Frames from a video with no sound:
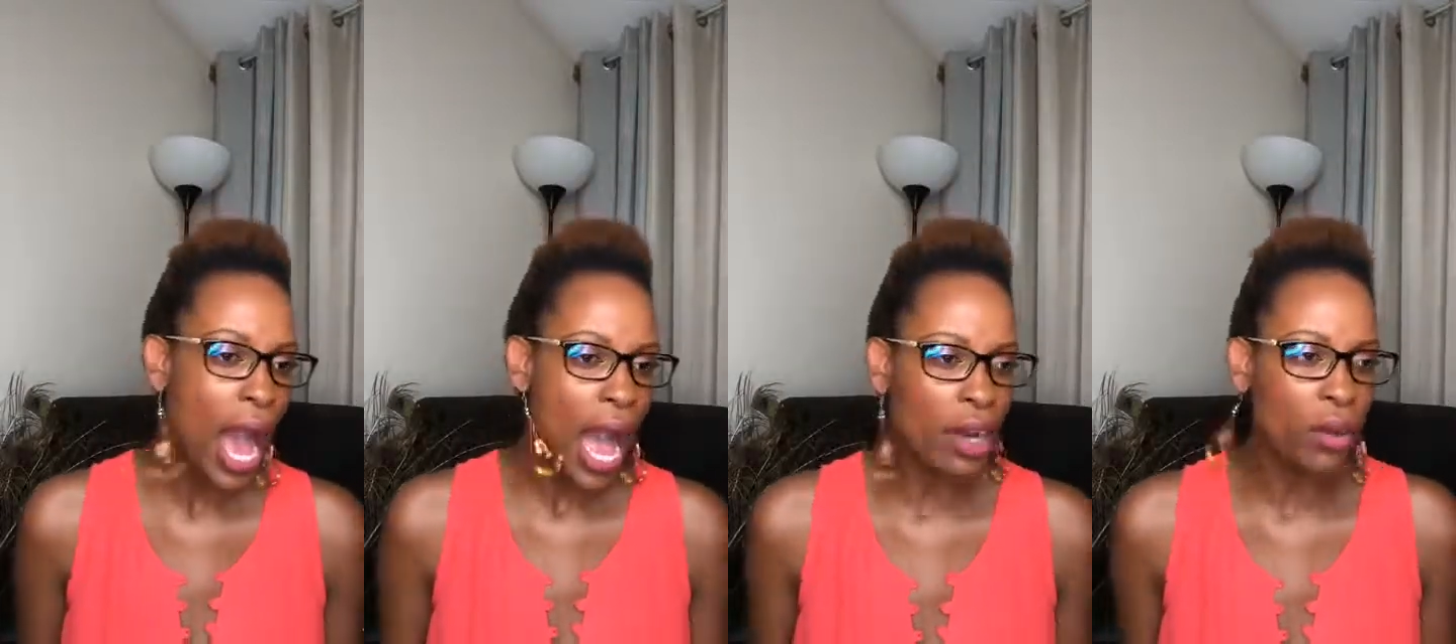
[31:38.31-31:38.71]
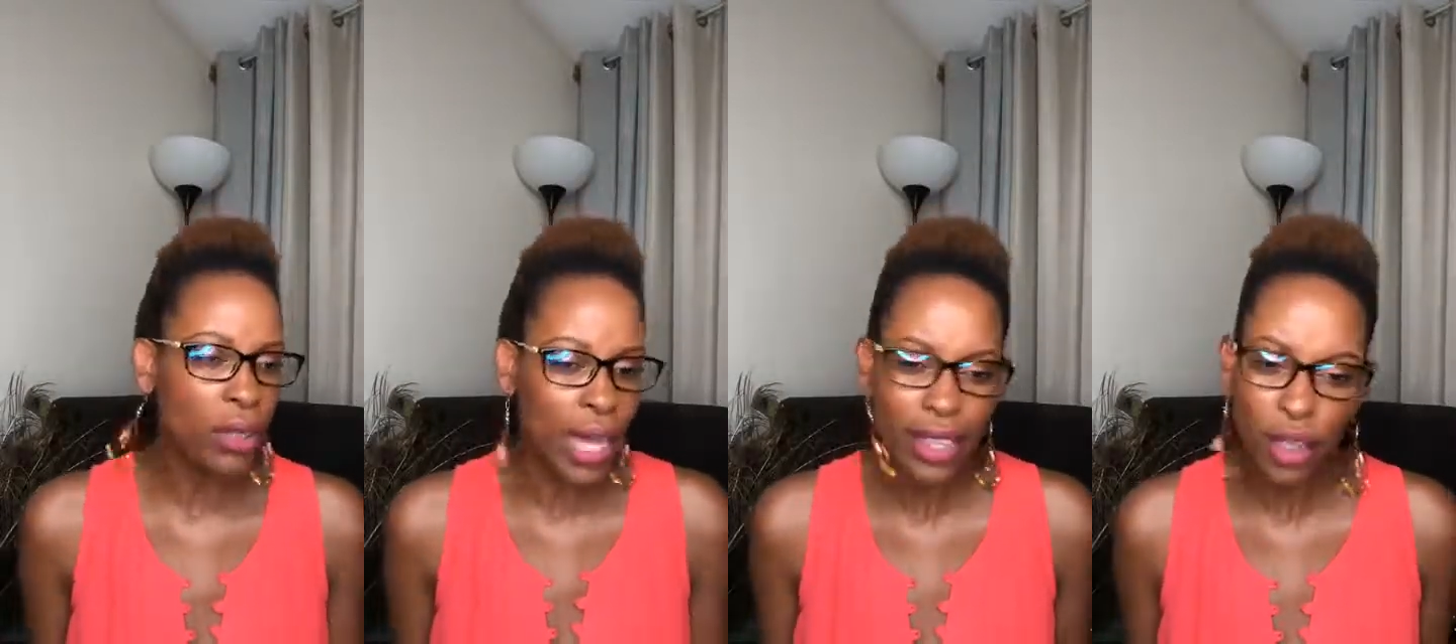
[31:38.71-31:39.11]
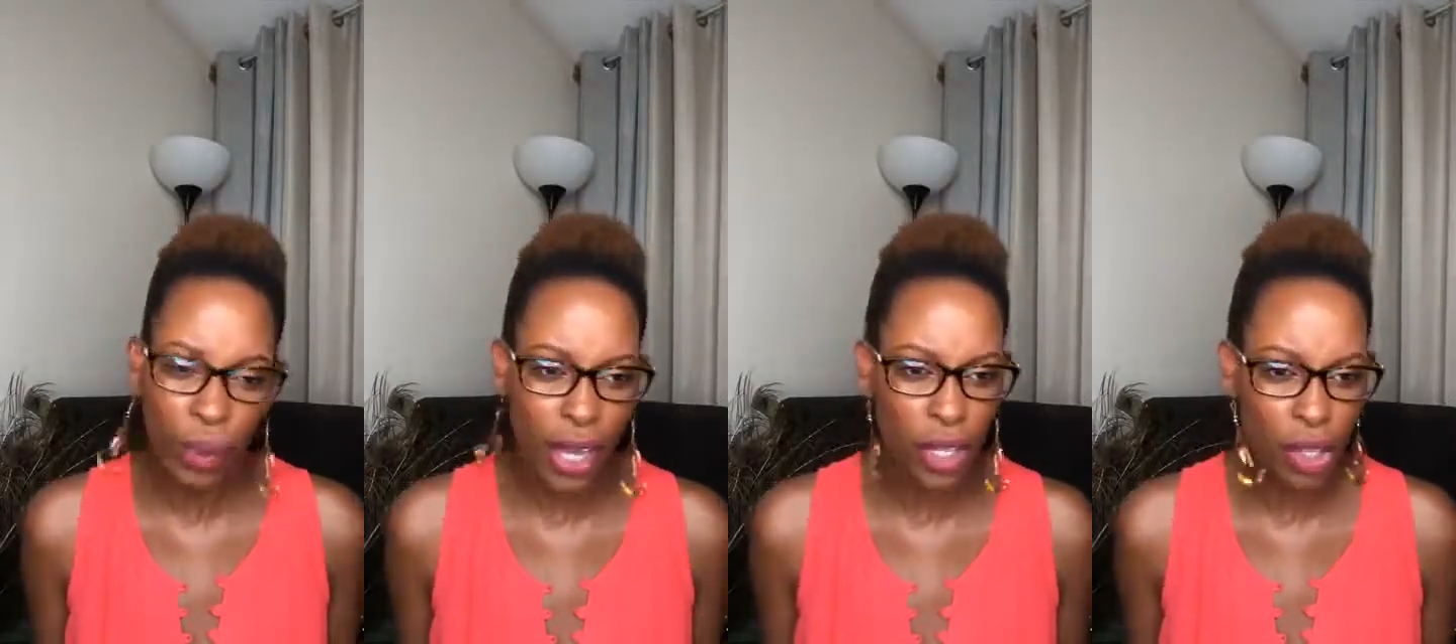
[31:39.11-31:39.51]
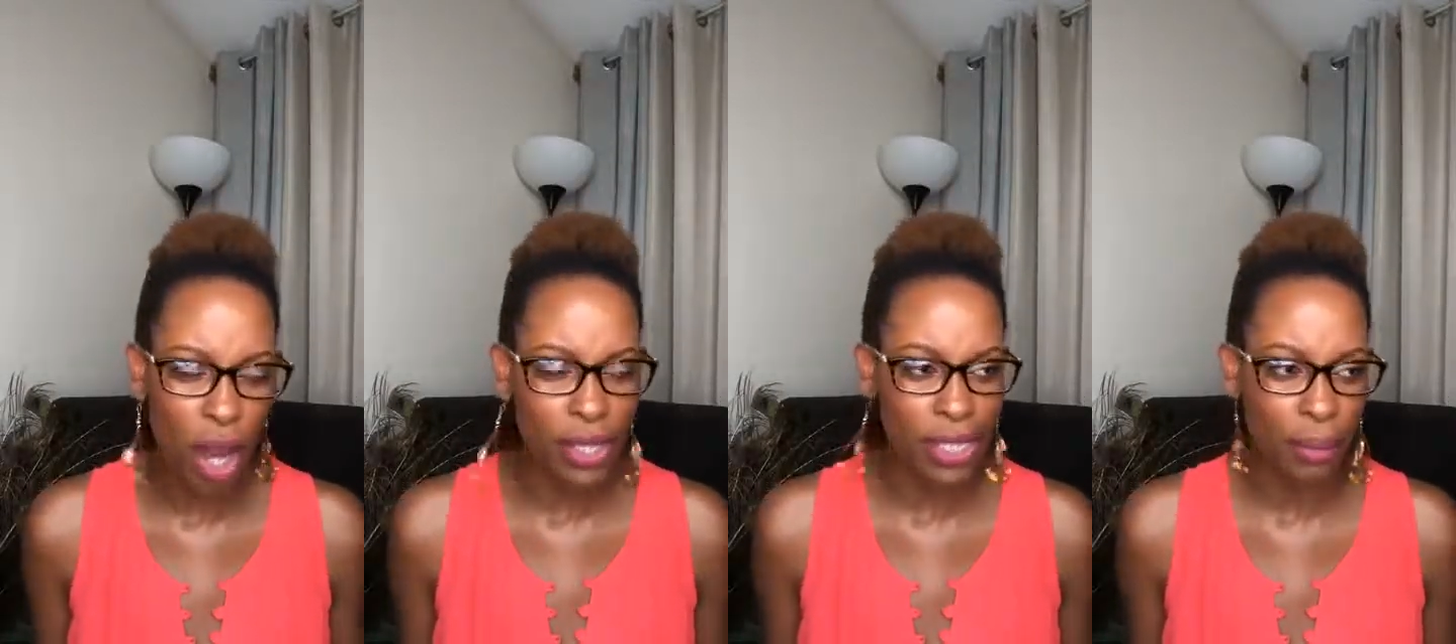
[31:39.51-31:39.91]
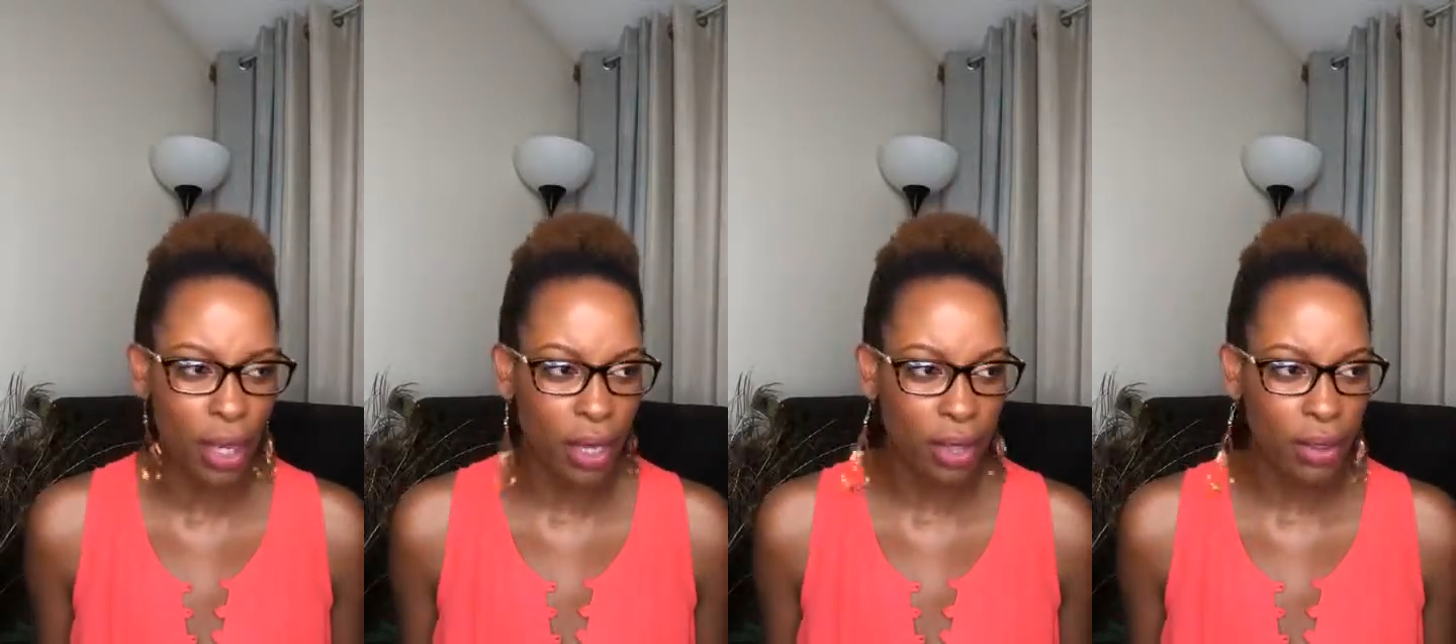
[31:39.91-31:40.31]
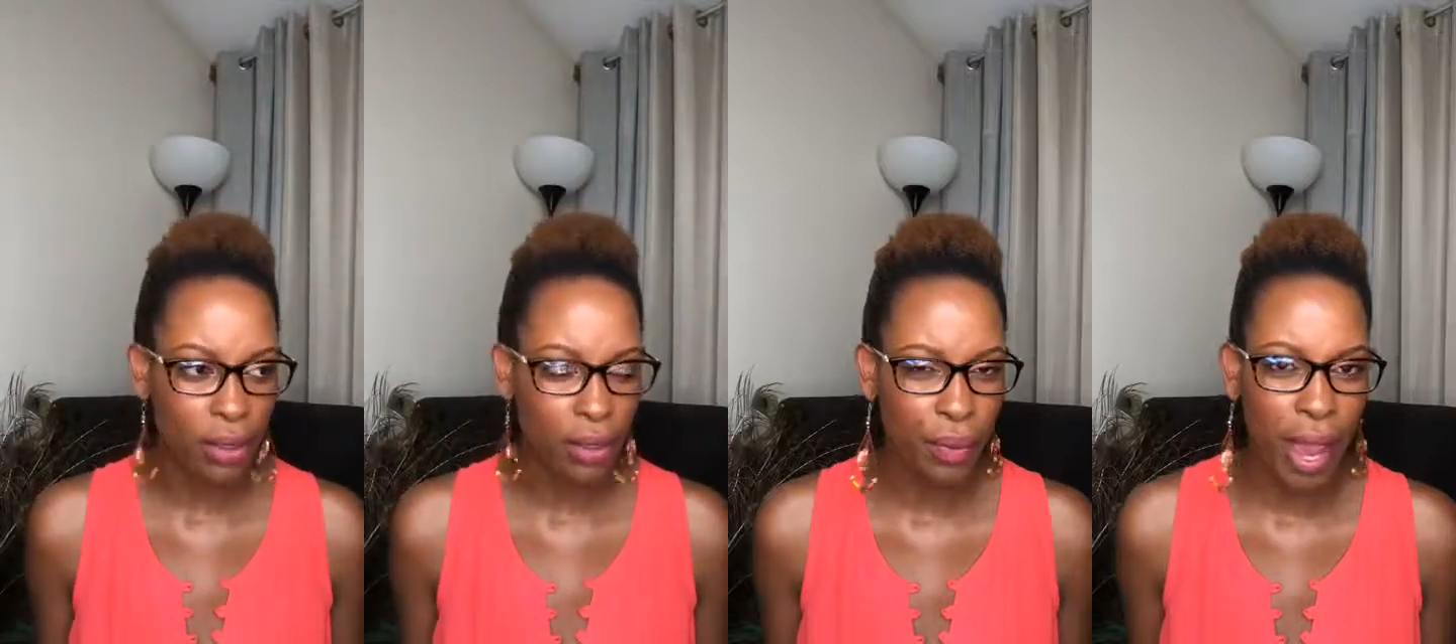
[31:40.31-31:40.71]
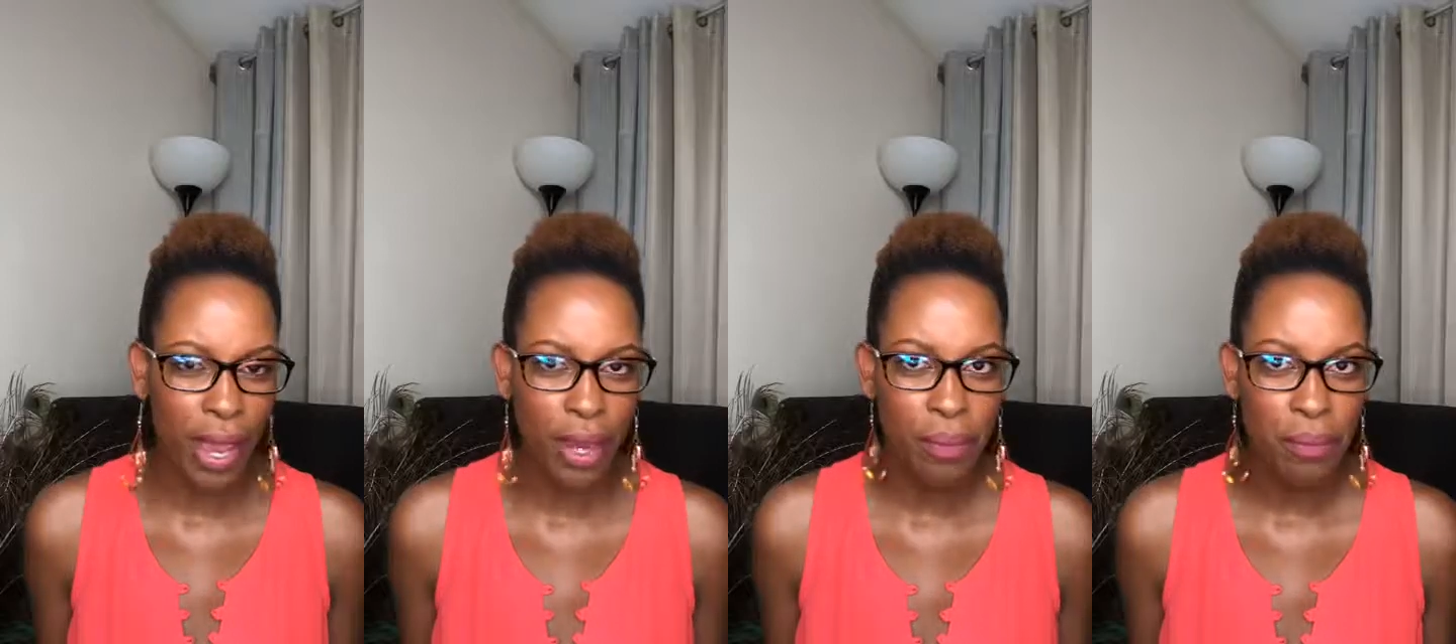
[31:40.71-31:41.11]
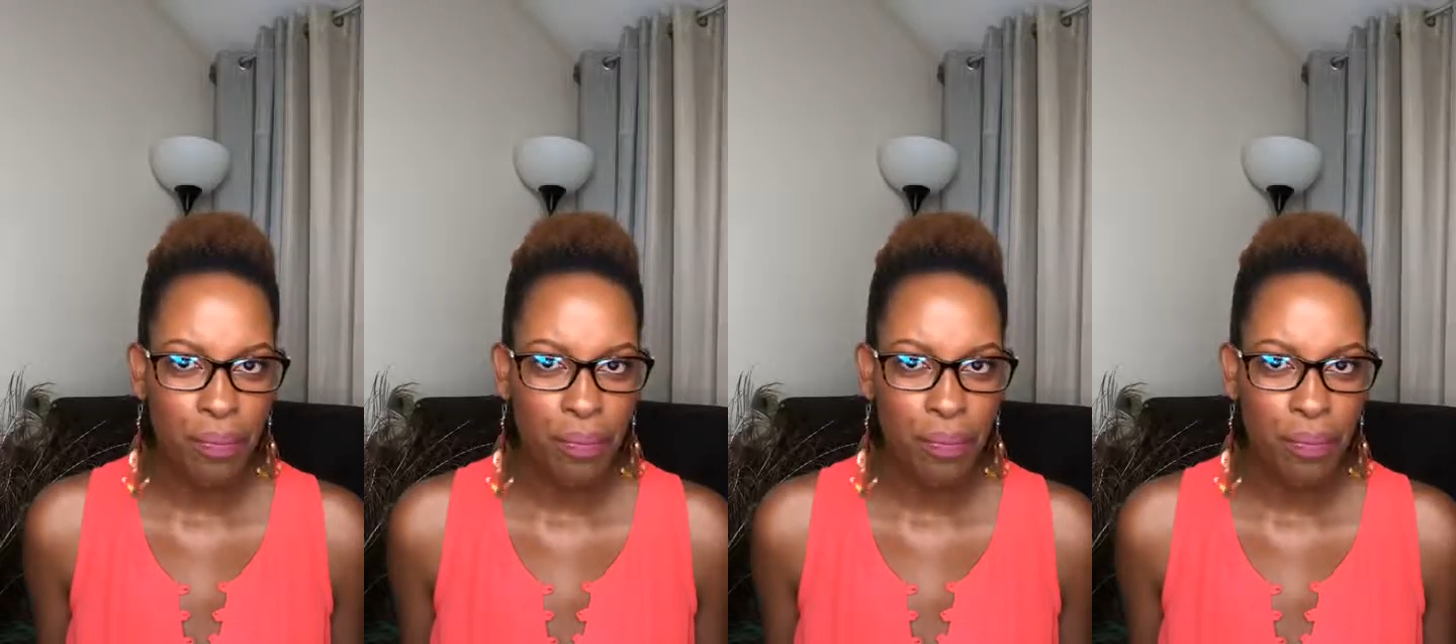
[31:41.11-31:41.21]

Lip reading: I don't like the way he talked to me, right?